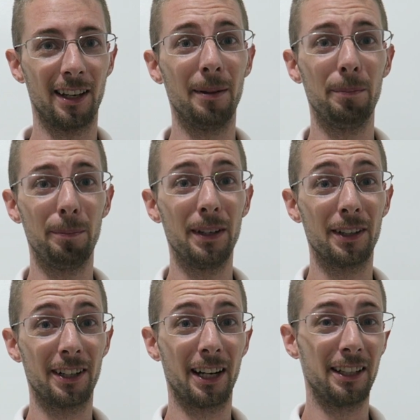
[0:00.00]
It'd be a
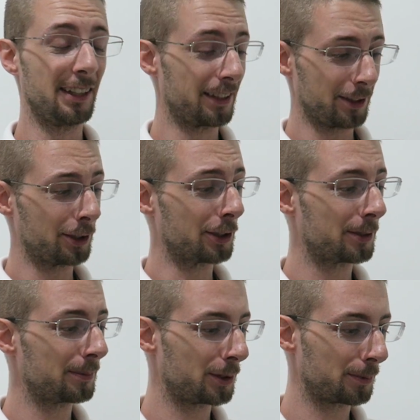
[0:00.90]
good idea to
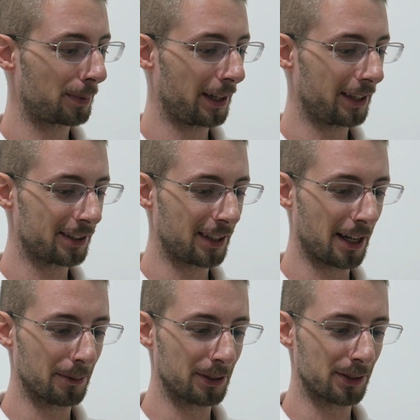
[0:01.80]
just spray this
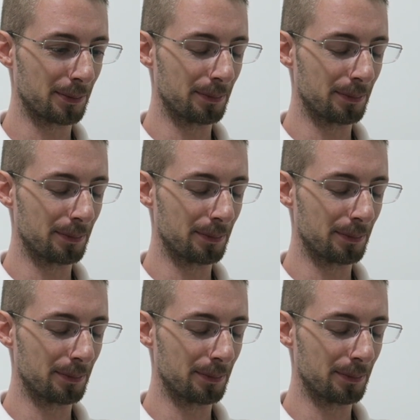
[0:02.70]
down with